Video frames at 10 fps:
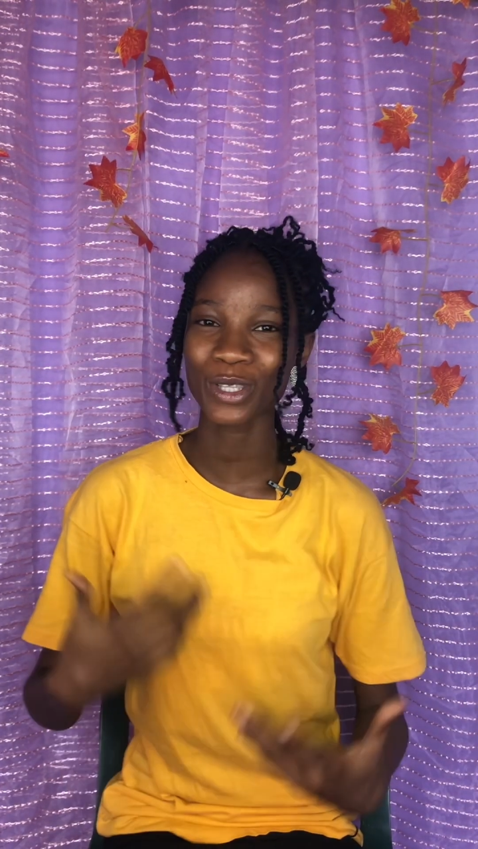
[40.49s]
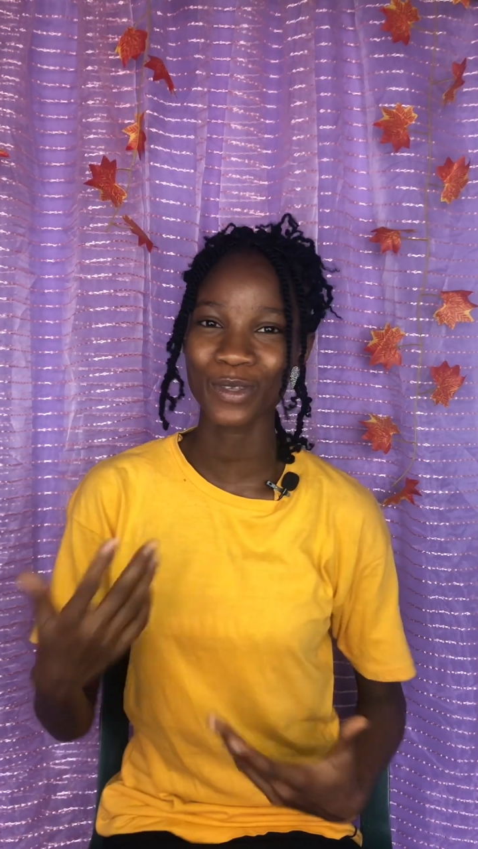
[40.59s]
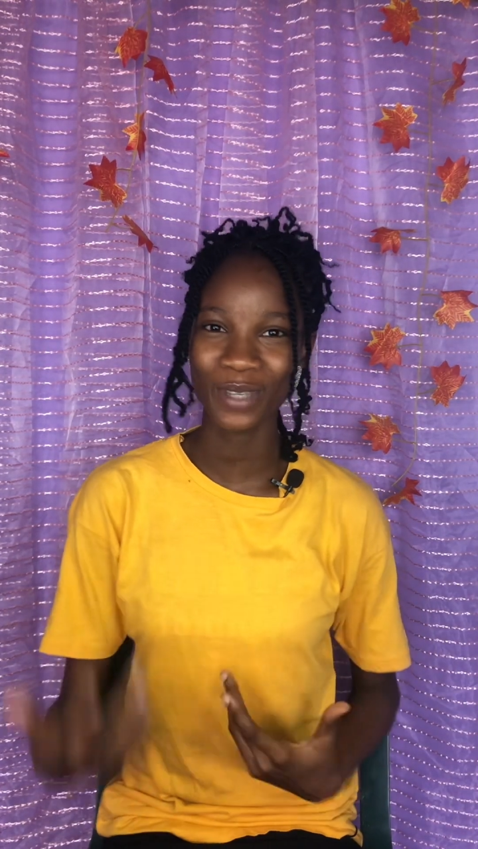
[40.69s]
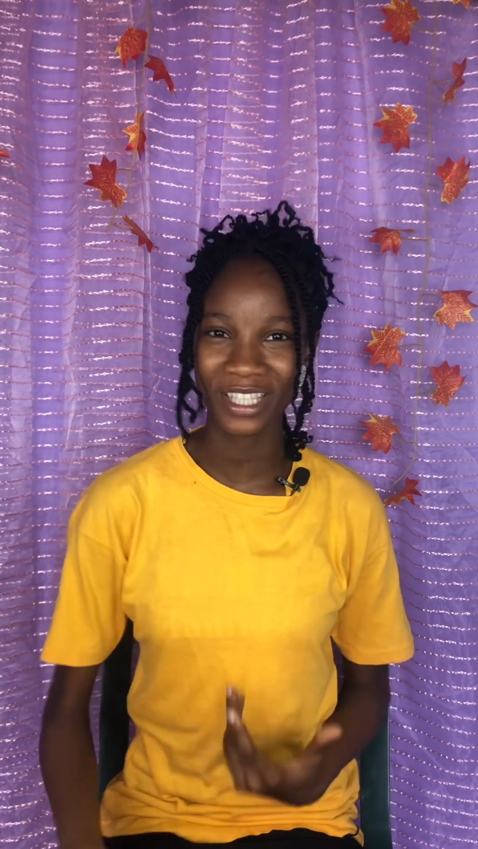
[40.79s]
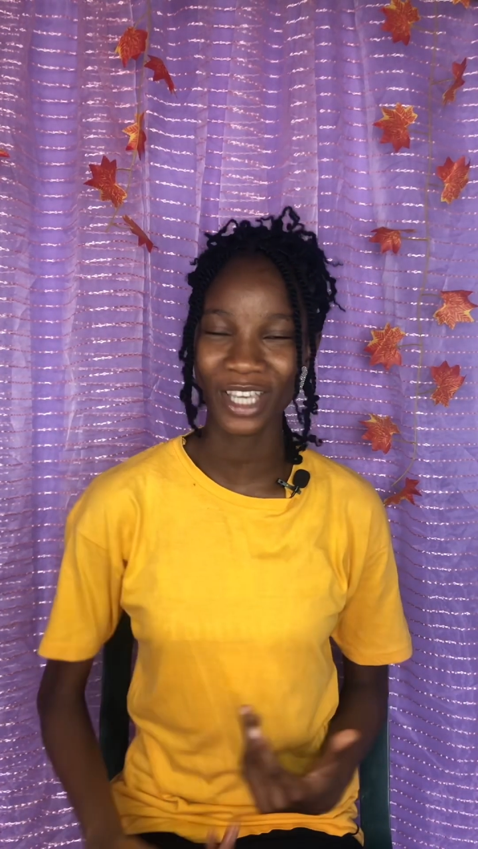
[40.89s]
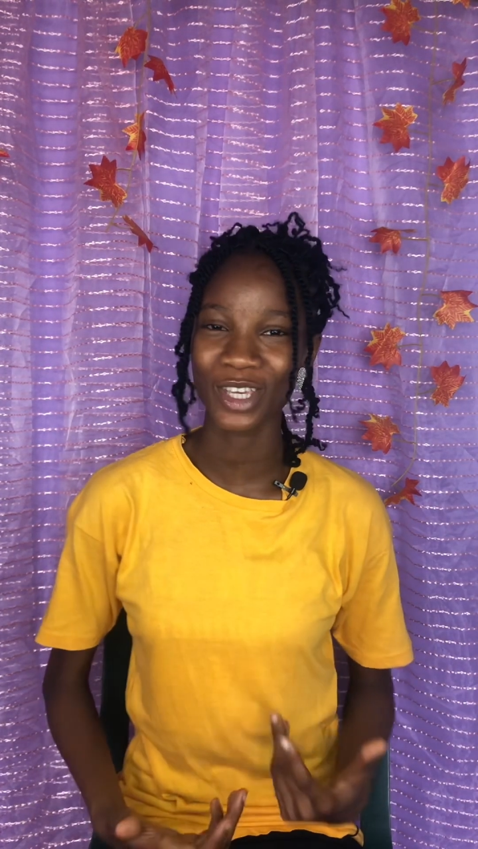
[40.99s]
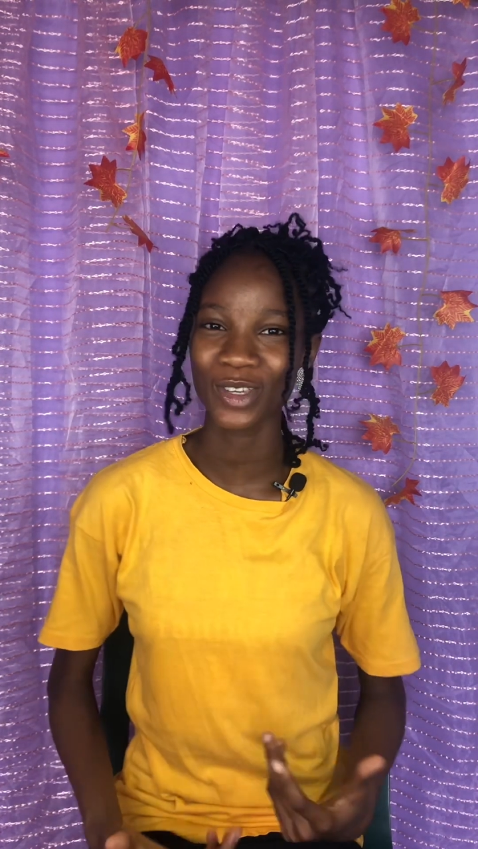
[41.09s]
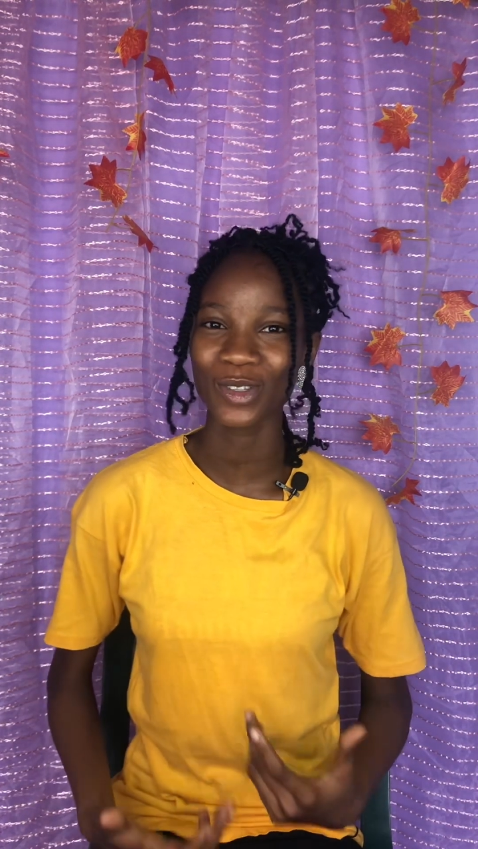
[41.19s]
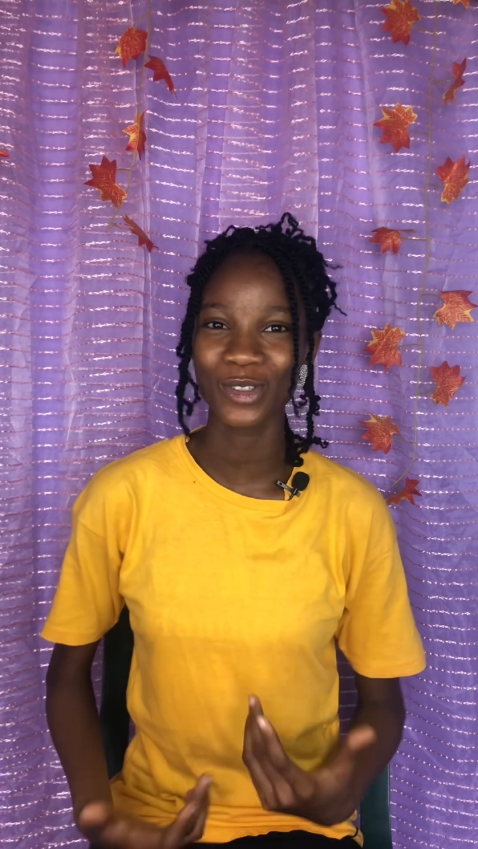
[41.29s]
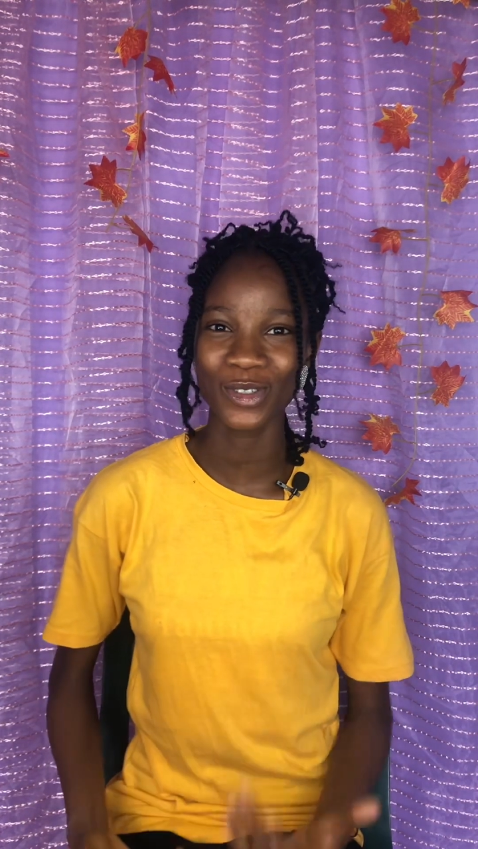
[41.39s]
to be
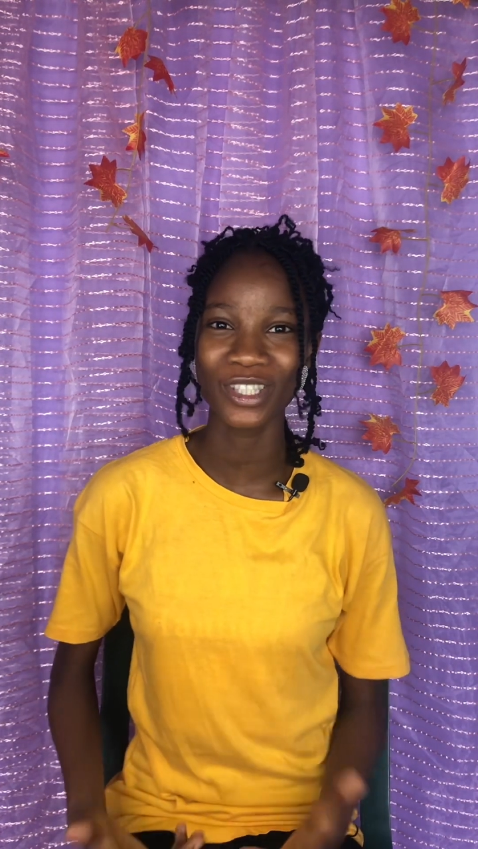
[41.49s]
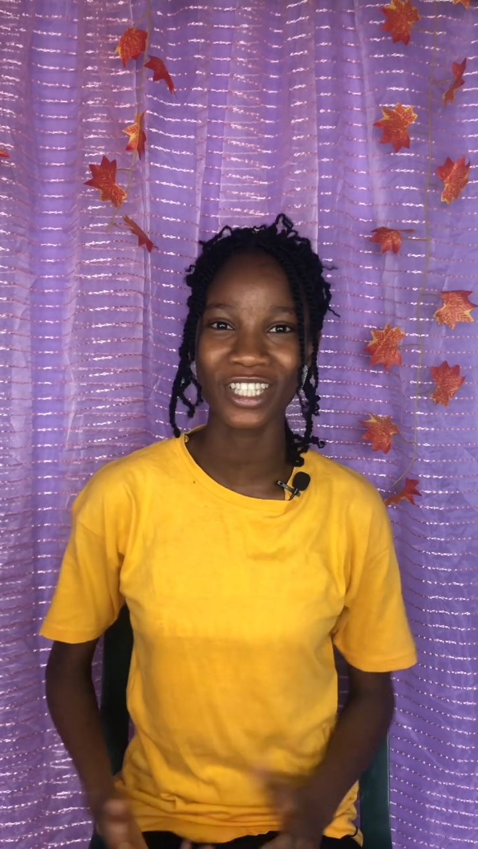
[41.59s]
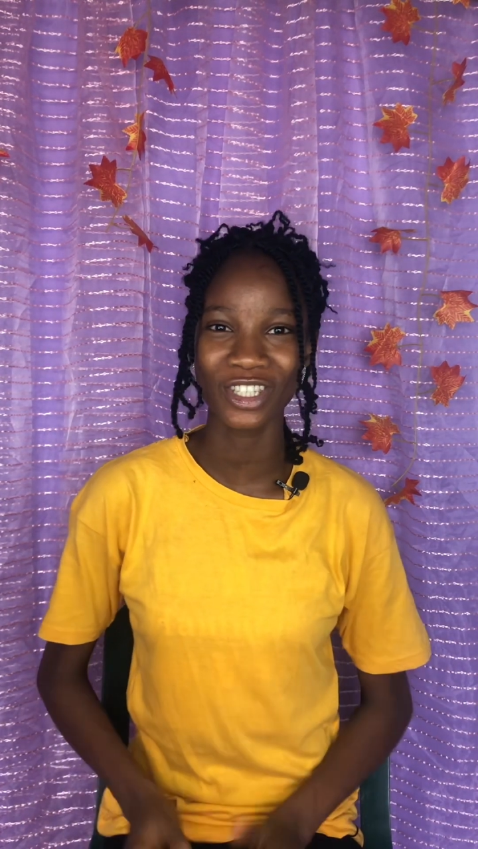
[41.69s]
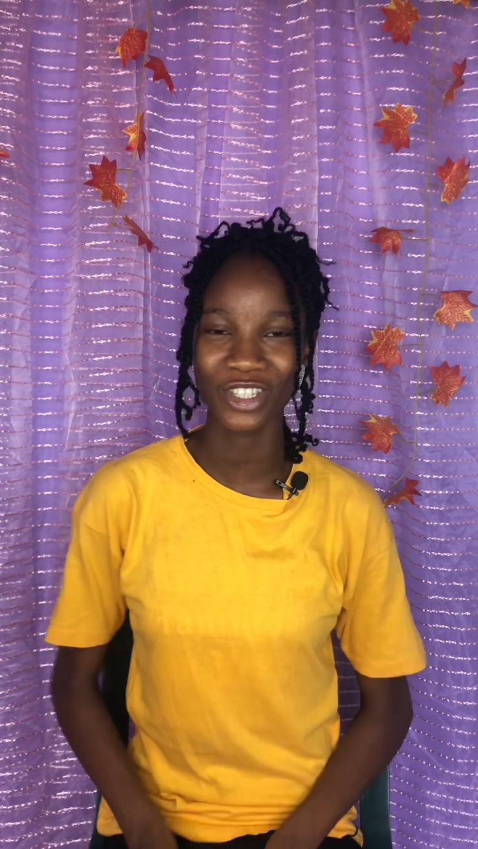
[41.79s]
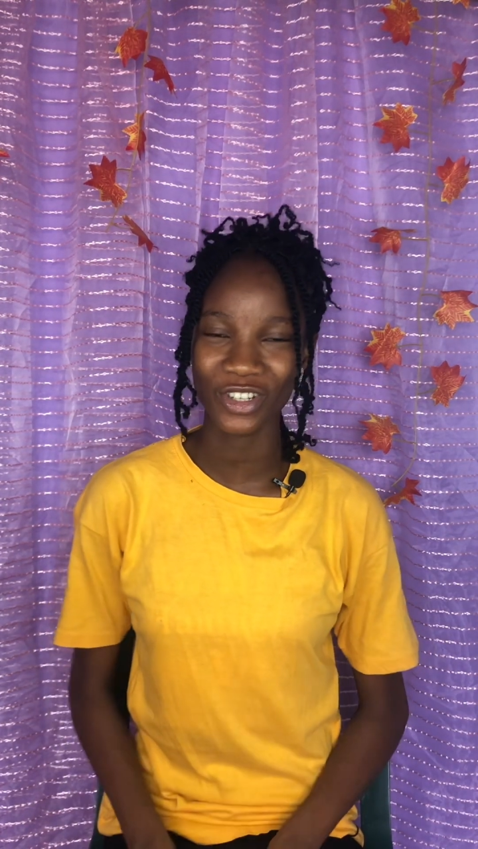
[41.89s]
taking you through the